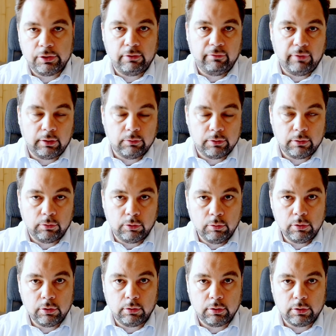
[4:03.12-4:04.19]
Stefanos
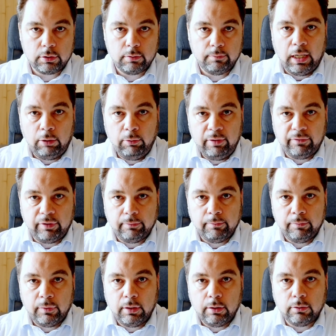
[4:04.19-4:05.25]
Ntouskos. However,
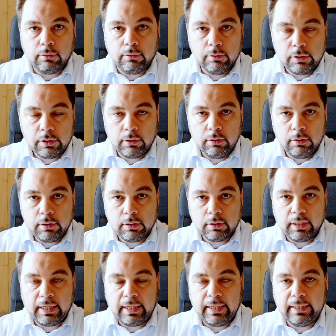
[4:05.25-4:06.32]
Ntouskos
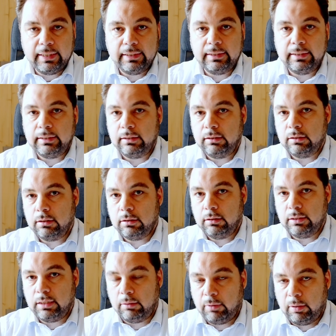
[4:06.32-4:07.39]
and
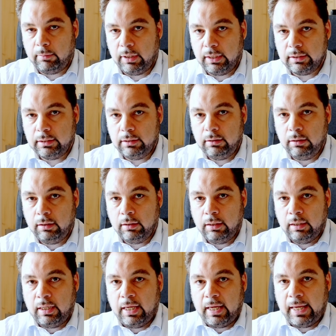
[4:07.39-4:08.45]
Damir Martin
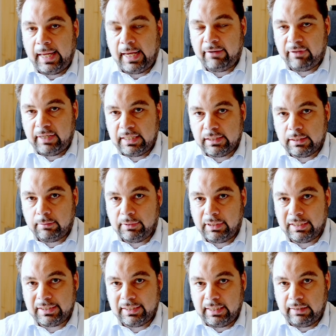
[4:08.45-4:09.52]
have an ace up
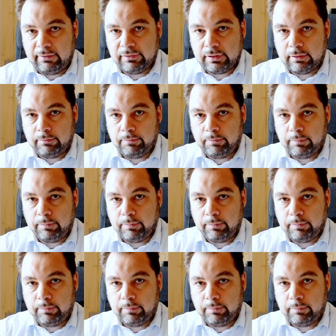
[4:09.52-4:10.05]
their sleeves.